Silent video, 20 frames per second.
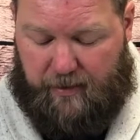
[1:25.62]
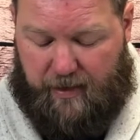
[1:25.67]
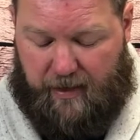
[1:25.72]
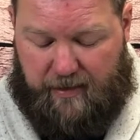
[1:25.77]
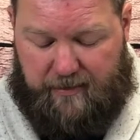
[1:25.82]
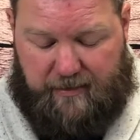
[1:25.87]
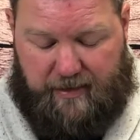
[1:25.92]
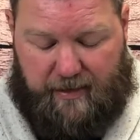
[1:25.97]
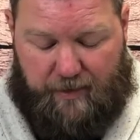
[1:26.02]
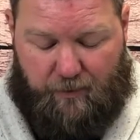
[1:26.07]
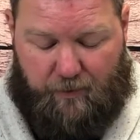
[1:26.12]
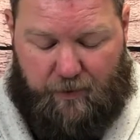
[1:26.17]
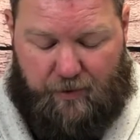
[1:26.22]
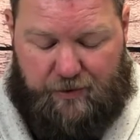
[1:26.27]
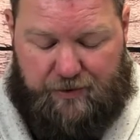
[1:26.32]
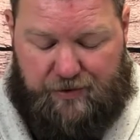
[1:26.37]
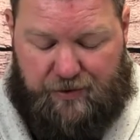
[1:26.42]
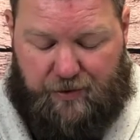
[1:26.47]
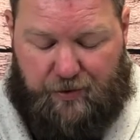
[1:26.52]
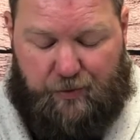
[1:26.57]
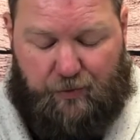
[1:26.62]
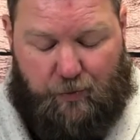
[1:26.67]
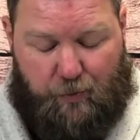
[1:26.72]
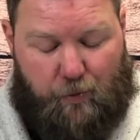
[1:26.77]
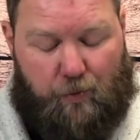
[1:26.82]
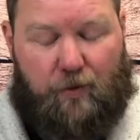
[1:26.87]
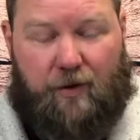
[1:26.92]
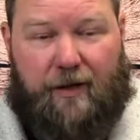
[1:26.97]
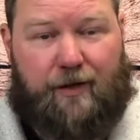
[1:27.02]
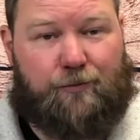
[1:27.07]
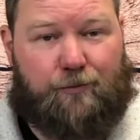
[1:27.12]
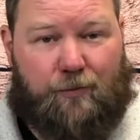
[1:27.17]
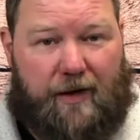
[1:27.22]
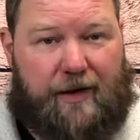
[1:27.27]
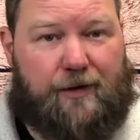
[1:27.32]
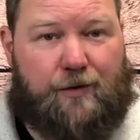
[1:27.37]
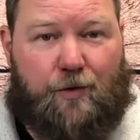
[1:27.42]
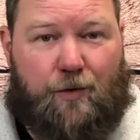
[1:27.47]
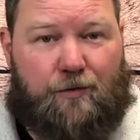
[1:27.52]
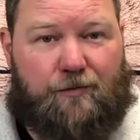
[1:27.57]
and they were to rule and
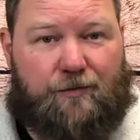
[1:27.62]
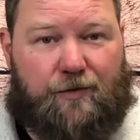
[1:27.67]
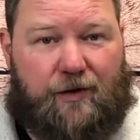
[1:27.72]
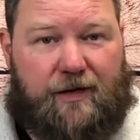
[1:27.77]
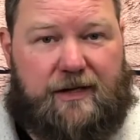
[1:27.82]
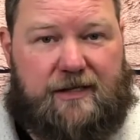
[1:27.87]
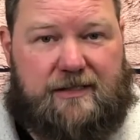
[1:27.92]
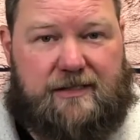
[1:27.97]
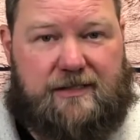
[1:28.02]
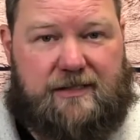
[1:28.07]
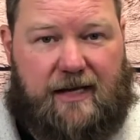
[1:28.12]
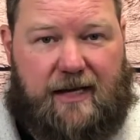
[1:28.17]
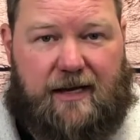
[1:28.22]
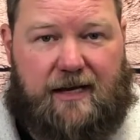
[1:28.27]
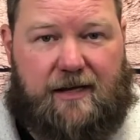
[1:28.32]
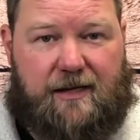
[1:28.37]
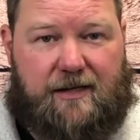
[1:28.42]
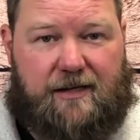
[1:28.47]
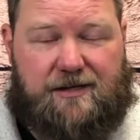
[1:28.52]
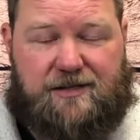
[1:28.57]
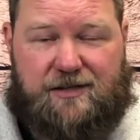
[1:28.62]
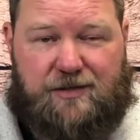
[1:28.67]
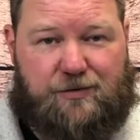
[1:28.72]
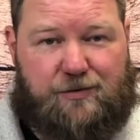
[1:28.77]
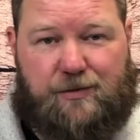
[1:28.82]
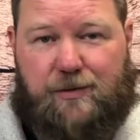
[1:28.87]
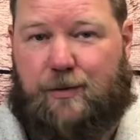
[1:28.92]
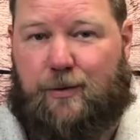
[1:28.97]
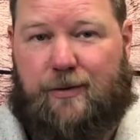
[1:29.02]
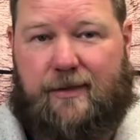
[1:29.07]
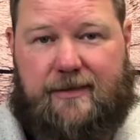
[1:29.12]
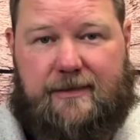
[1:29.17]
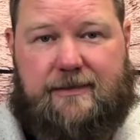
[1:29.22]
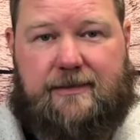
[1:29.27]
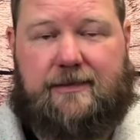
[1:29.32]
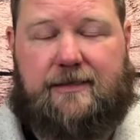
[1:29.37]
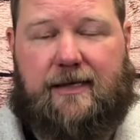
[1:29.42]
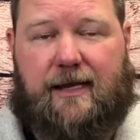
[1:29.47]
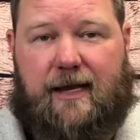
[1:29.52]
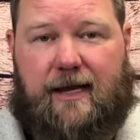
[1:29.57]
reign over it, and subdue
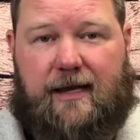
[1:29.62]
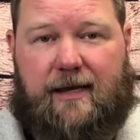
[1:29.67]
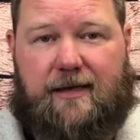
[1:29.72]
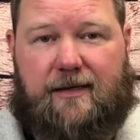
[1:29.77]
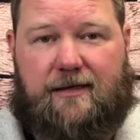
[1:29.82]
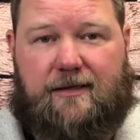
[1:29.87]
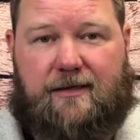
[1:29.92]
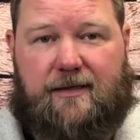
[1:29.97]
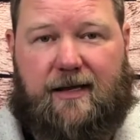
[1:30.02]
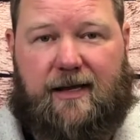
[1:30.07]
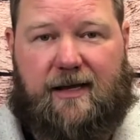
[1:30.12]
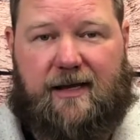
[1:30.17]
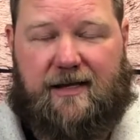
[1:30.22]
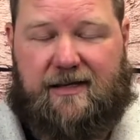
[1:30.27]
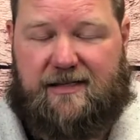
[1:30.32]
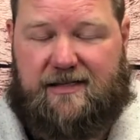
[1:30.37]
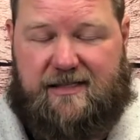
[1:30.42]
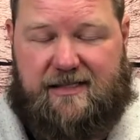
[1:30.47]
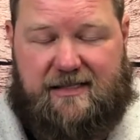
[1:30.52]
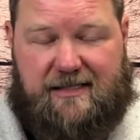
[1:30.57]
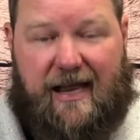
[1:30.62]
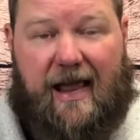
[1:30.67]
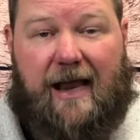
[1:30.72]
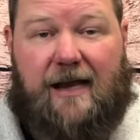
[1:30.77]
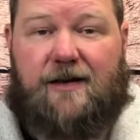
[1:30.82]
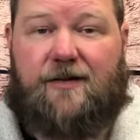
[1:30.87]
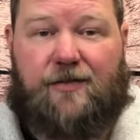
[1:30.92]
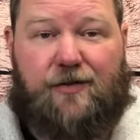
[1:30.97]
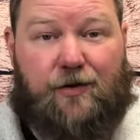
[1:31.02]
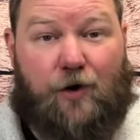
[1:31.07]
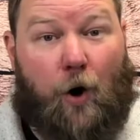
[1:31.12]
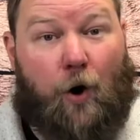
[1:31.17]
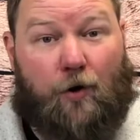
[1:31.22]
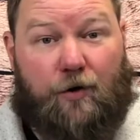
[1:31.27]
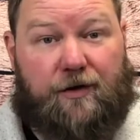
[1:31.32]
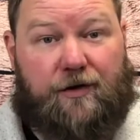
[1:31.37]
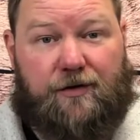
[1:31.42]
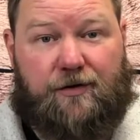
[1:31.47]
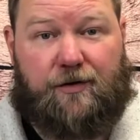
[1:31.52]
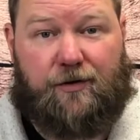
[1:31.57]
it, and extend the
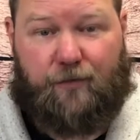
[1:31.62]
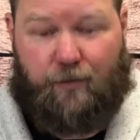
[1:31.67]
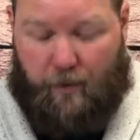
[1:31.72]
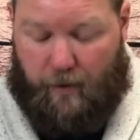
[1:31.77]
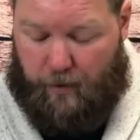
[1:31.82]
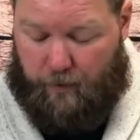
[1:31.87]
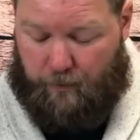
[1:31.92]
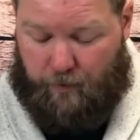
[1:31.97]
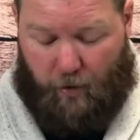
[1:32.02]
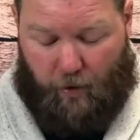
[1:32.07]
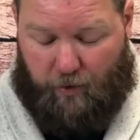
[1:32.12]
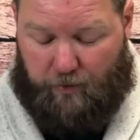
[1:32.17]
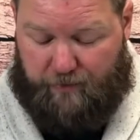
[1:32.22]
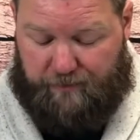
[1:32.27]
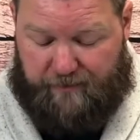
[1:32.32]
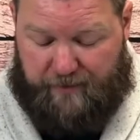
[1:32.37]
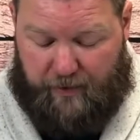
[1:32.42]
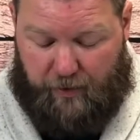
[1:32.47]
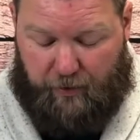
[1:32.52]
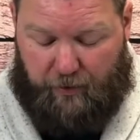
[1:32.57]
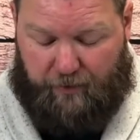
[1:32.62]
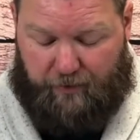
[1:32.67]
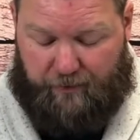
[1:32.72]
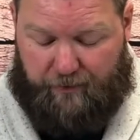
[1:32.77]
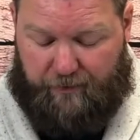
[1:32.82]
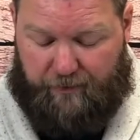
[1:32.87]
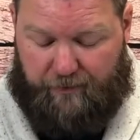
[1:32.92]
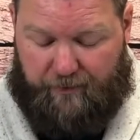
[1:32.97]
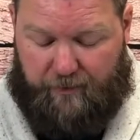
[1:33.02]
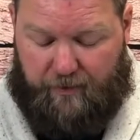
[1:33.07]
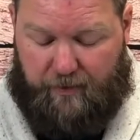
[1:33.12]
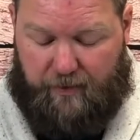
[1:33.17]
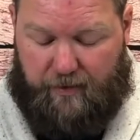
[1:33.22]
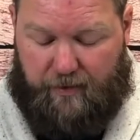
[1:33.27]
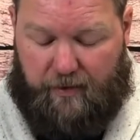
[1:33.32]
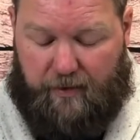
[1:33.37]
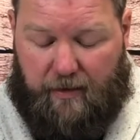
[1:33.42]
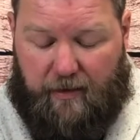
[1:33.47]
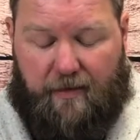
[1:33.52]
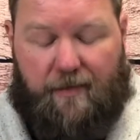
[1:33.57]
garden throughout all of the earth.
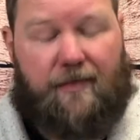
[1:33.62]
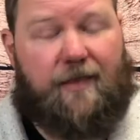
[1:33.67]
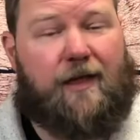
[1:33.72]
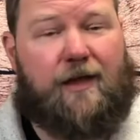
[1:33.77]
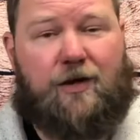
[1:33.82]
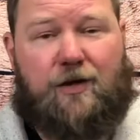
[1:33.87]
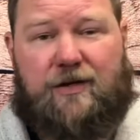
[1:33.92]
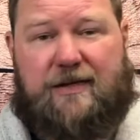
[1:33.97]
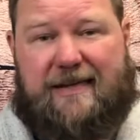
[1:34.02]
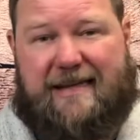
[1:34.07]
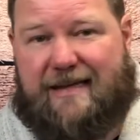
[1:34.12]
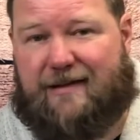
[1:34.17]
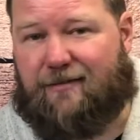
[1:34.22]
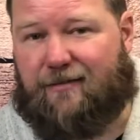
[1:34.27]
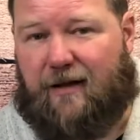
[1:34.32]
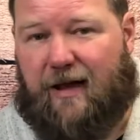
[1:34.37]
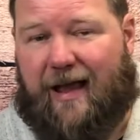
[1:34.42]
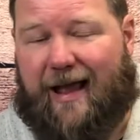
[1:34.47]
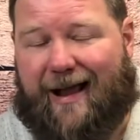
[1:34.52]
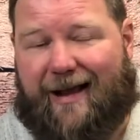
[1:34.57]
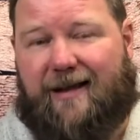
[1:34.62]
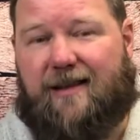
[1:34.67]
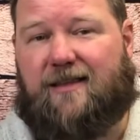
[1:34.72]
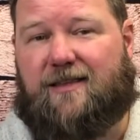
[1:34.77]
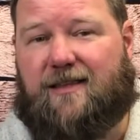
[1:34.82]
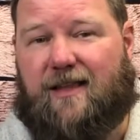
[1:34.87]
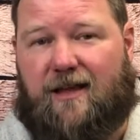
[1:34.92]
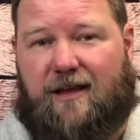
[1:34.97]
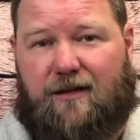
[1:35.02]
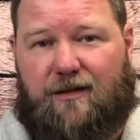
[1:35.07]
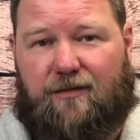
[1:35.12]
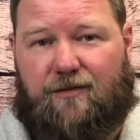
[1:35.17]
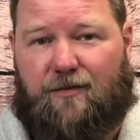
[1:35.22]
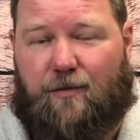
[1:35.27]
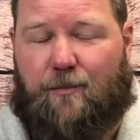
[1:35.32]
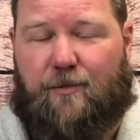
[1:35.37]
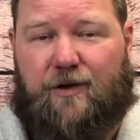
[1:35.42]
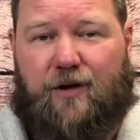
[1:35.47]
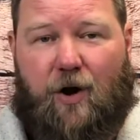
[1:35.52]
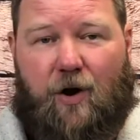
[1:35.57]
And they could eat anything
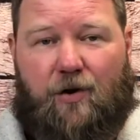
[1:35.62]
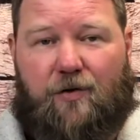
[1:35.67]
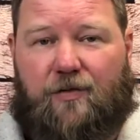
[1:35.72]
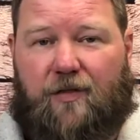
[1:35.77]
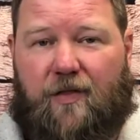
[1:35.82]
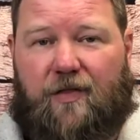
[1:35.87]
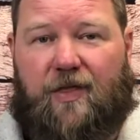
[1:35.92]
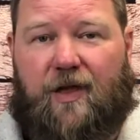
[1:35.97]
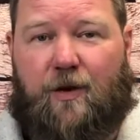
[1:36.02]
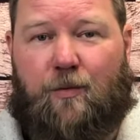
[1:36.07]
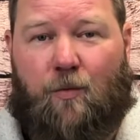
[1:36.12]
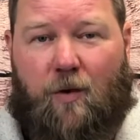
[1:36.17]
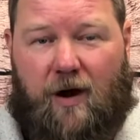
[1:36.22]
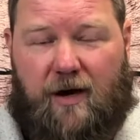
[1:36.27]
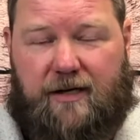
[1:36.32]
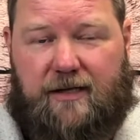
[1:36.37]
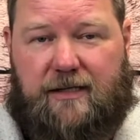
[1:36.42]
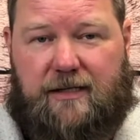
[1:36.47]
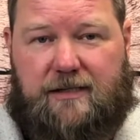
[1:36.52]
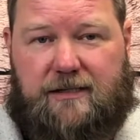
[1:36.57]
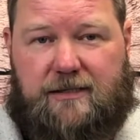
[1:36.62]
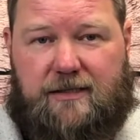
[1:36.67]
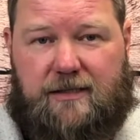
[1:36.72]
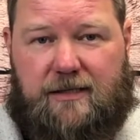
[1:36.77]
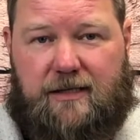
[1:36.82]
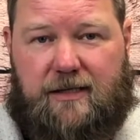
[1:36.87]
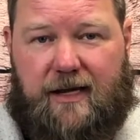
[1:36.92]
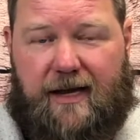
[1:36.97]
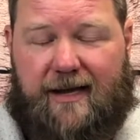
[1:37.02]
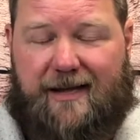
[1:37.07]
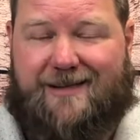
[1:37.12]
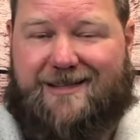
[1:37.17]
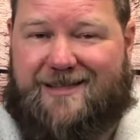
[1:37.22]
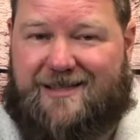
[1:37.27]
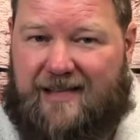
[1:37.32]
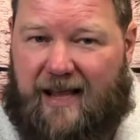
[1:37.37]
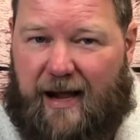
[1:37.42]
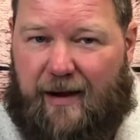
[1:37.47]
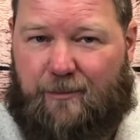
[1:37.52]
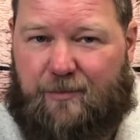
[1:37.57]
from the garden that they wanted,
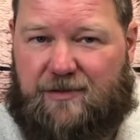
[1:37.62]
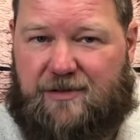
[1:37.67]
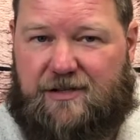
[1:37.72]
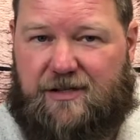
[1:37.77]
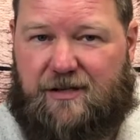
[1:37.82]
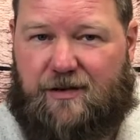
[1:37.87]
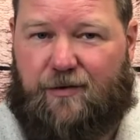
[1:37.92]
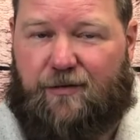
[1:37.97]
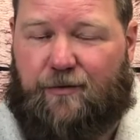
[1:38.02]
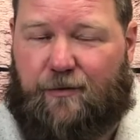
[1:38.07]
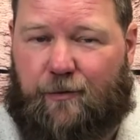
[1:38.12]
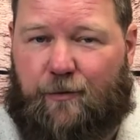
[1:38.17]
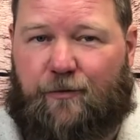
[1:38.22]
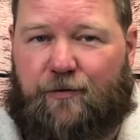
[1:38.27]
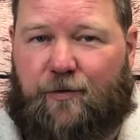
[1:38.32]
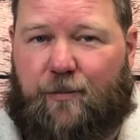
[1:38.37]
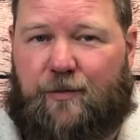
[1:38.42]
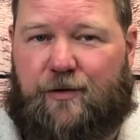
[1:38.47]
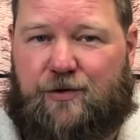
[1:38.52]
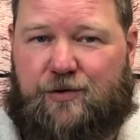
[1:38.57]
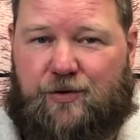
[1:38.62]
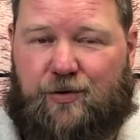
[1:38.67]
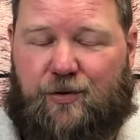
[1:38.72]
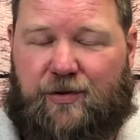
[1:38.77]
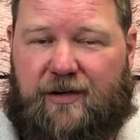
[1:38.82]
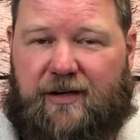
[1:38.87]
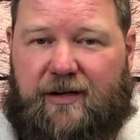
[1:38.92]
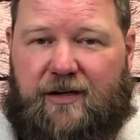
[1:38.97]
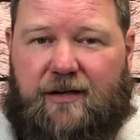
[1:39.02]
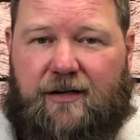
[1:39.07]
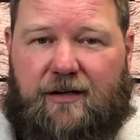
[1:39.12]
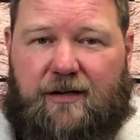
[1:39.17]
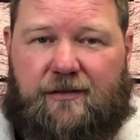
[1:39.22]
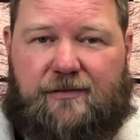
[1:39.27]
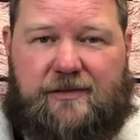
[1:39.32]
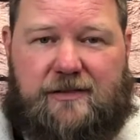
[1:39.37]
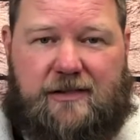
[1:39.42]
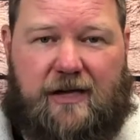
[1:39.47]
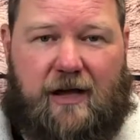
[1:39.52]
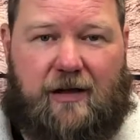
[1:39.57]
except the fruit from the tree
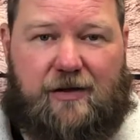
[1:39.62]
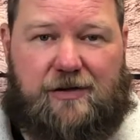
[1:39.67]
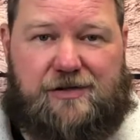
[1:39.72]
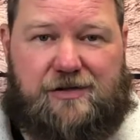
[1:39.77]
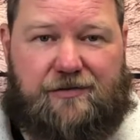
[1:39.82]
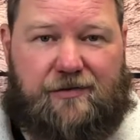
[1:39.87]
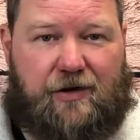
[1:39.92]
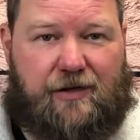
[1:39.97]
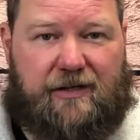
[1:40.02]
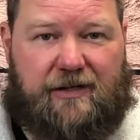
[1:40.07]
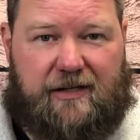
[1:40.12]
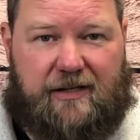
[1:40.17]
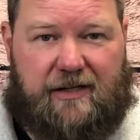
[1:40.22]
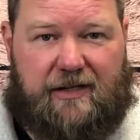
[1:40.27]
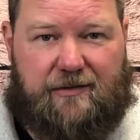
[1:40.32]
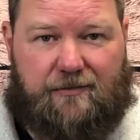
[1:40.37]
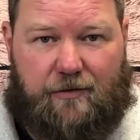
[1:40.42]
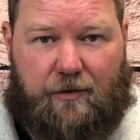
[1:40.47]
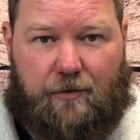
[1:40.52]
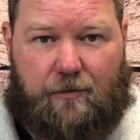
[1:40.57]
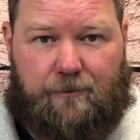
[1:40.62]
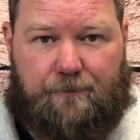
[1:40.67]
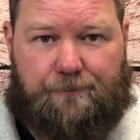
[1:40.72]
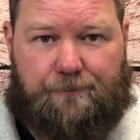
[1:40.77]
of the knowledge of good and evil.